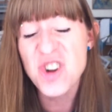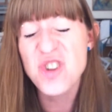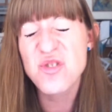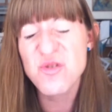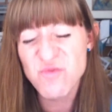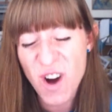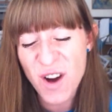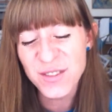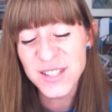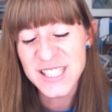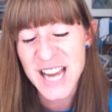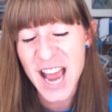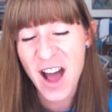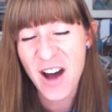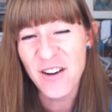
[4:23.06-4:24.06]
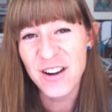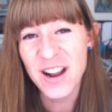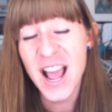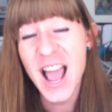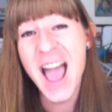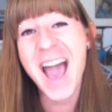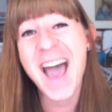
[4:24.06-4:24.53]
grossed
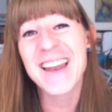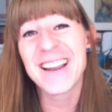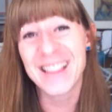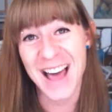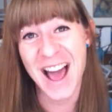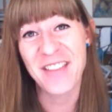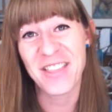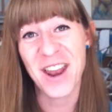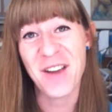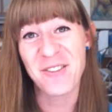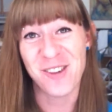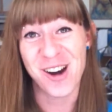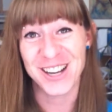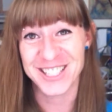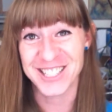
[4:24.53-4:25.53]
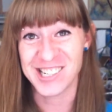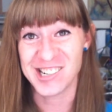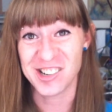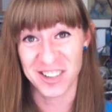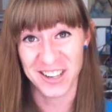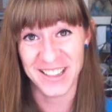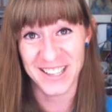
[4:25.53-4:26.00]
out, and glad that I watched
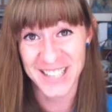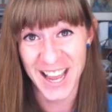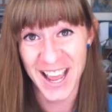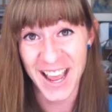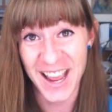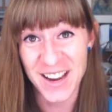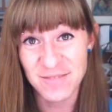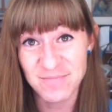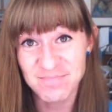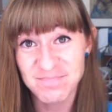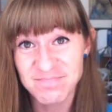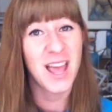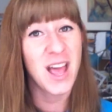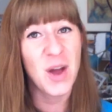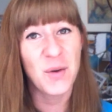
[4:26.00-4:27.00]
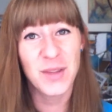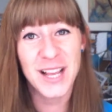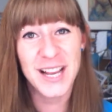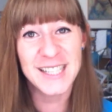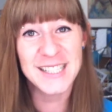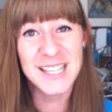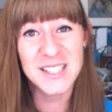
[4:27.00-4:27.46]
it during the day. Well,
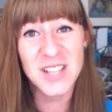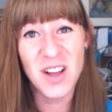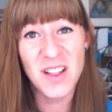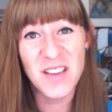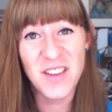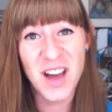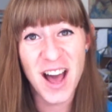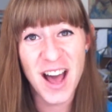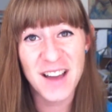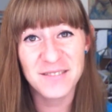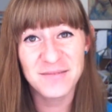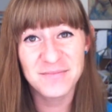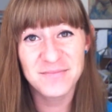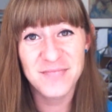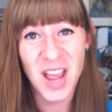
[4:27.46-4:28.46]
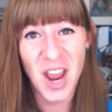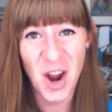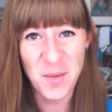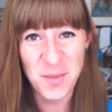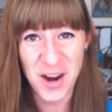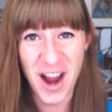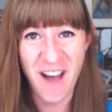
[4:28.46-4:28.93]
I guess that's all I've got. I
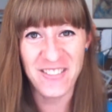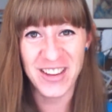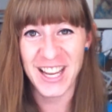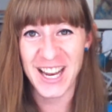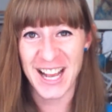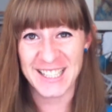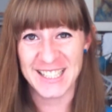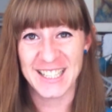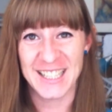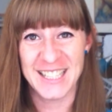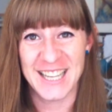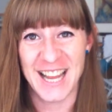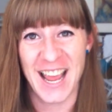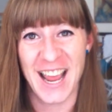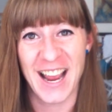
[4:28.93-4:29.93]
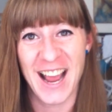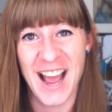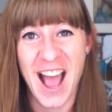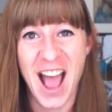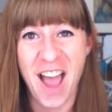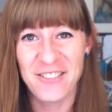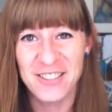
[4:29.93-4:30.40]
hope you're having an excellent day.
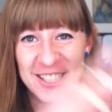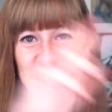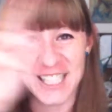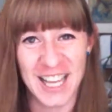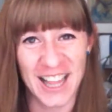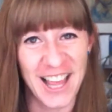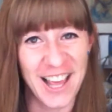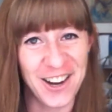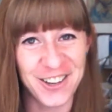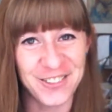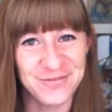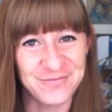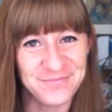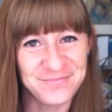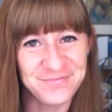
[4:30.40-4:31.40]
I will see you later.